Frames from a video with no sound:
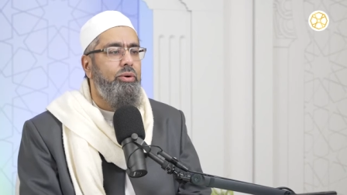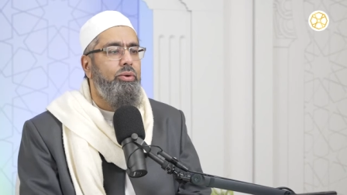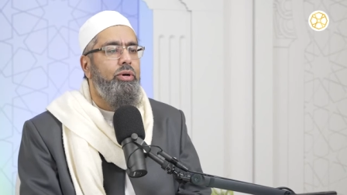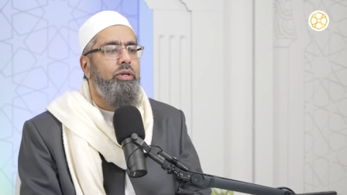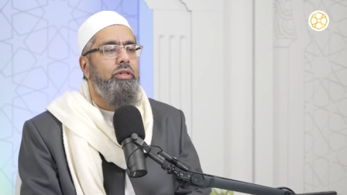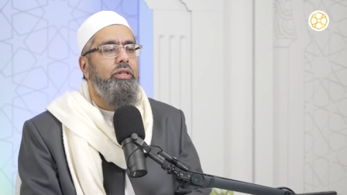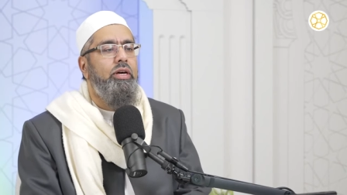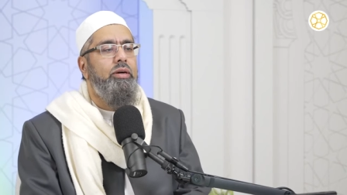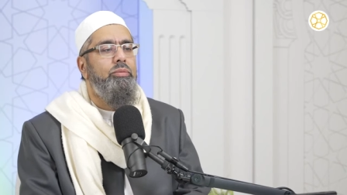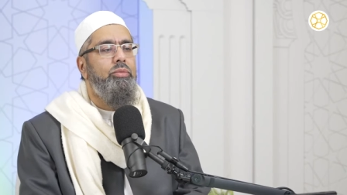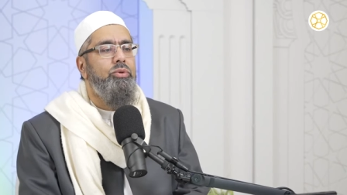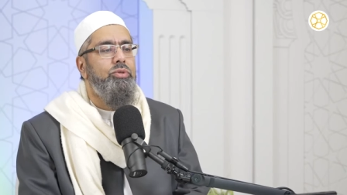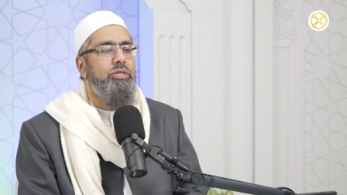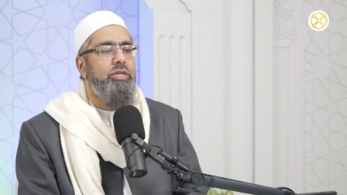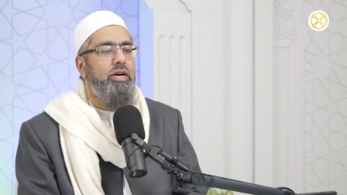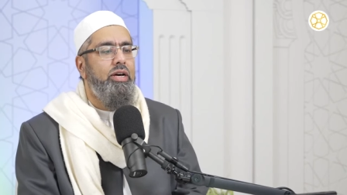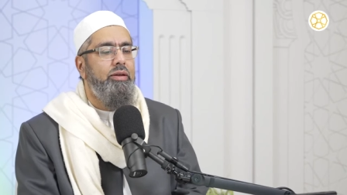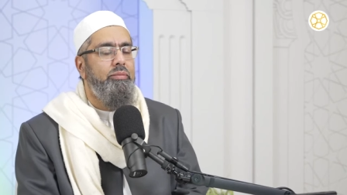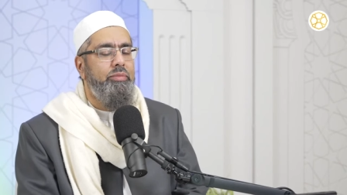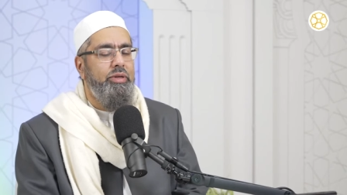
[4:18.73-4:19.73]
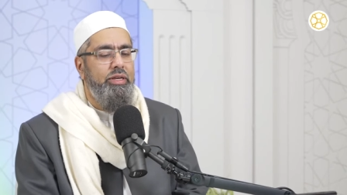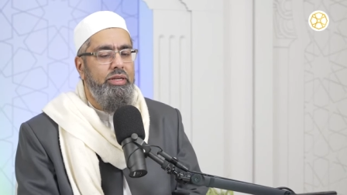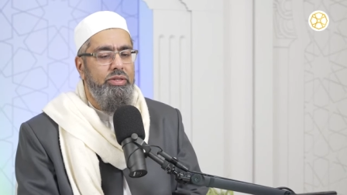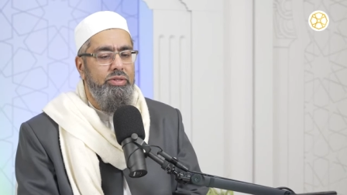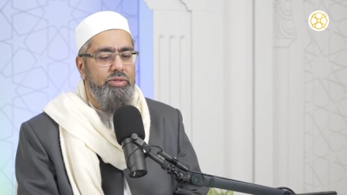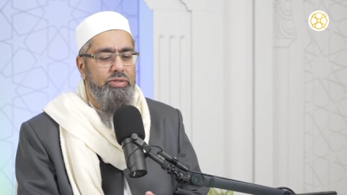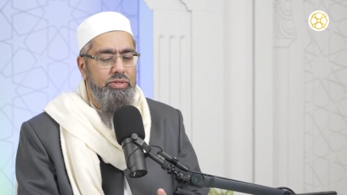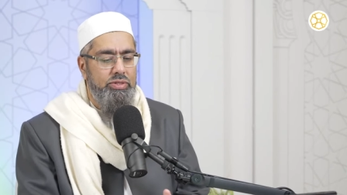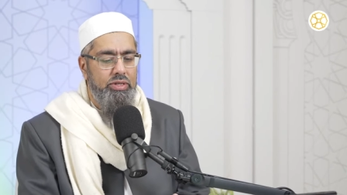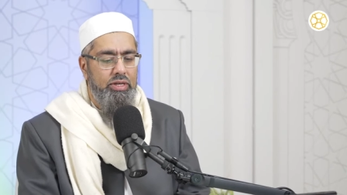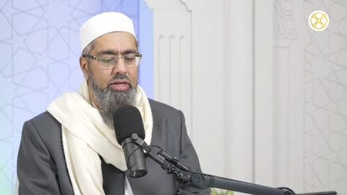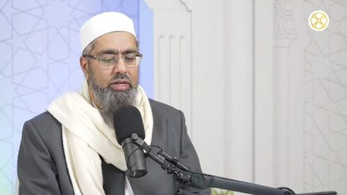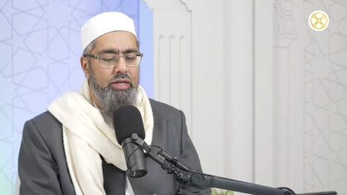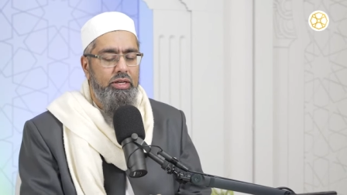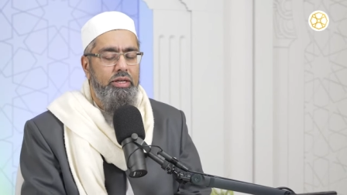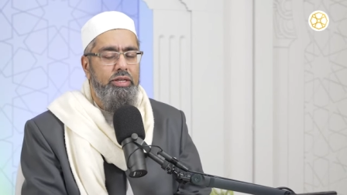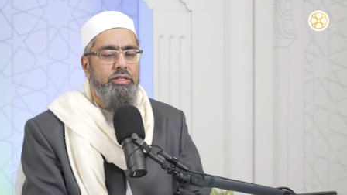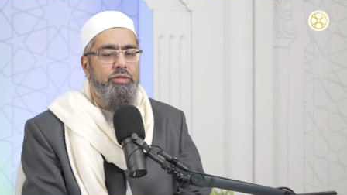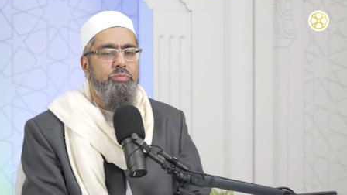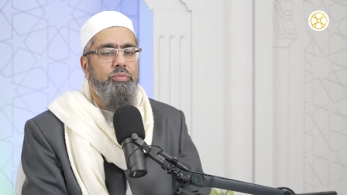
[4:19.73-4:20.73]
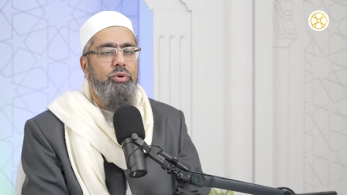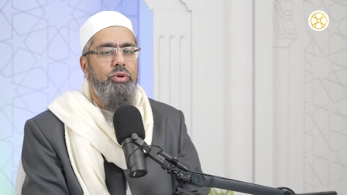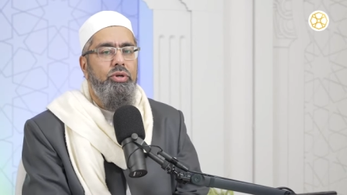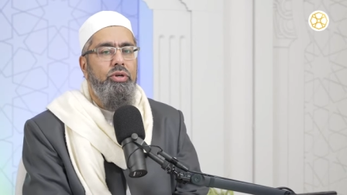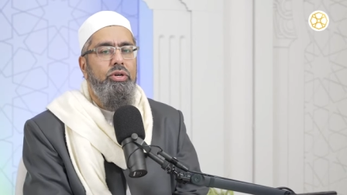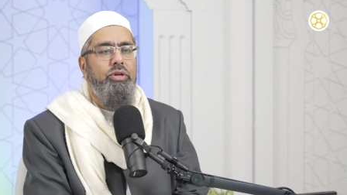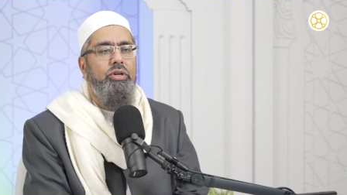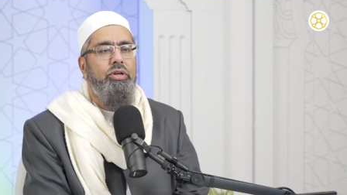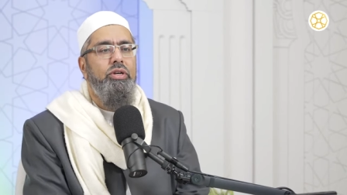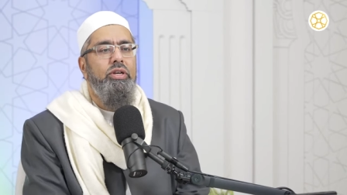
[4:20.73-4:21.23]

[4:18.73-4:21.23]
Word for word: Allah Most High begins His book,